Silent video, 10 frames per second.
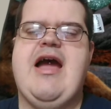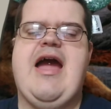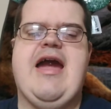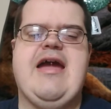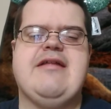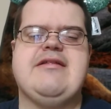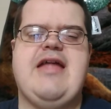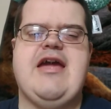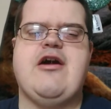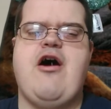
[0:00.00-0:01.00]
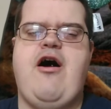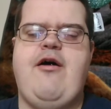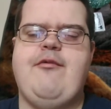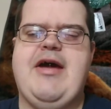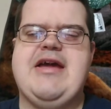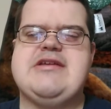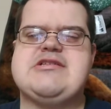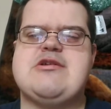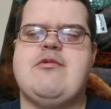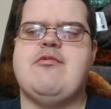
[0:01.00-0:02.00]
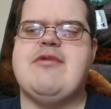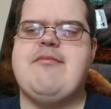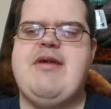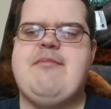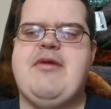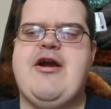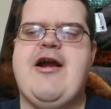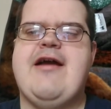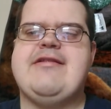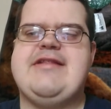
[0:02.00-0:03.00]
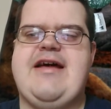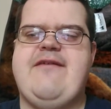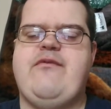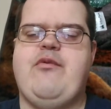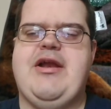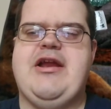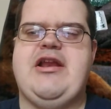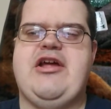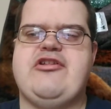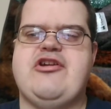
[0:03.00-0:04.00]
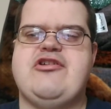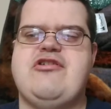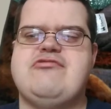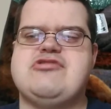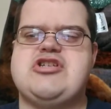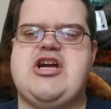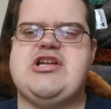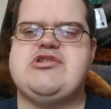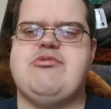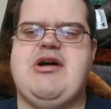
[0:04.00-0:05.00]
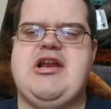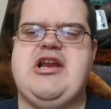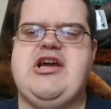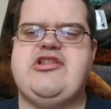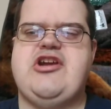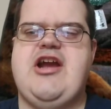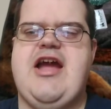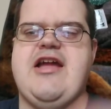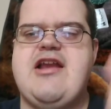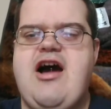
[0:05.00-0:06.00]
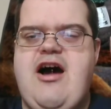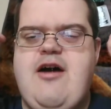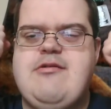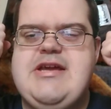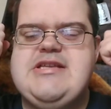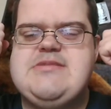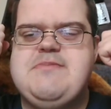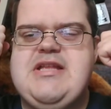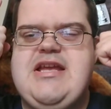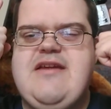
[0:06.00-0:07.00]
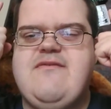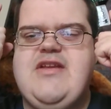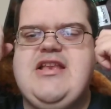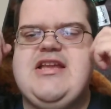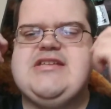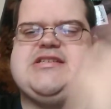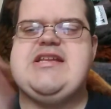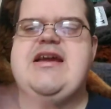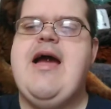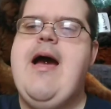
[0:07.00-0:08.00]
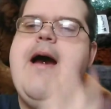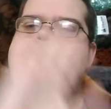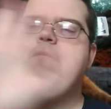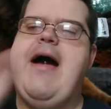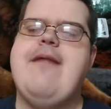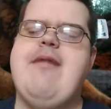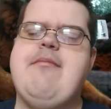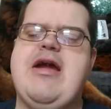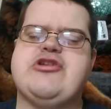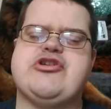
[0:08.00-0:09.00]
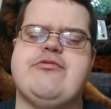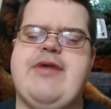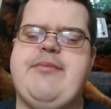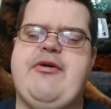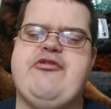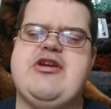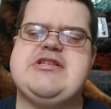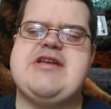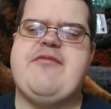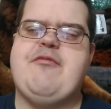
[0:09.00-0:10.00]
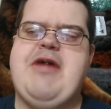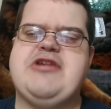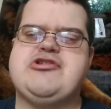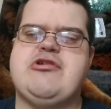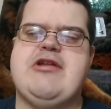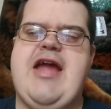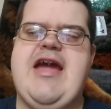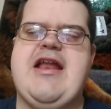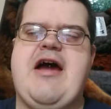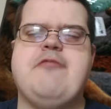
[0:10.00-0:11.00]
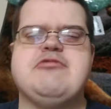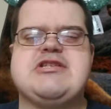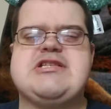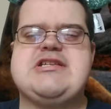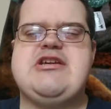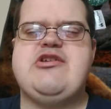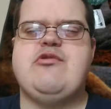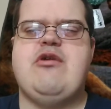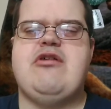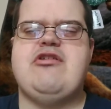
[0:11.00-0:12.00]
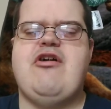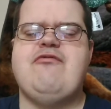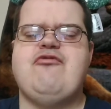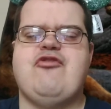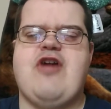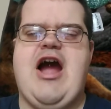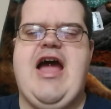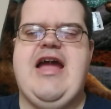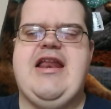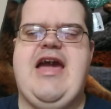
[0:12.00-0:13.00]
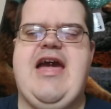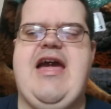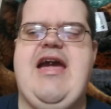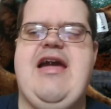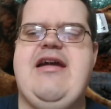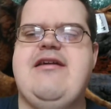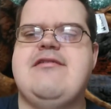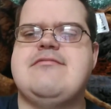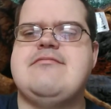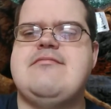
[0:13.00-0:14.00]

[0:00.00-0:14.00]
And like always, remember, love one another, don't judge one another, and always believe in Disney. Bye my magical rainbow friends. Have a magical day, and I will see you all on Friday.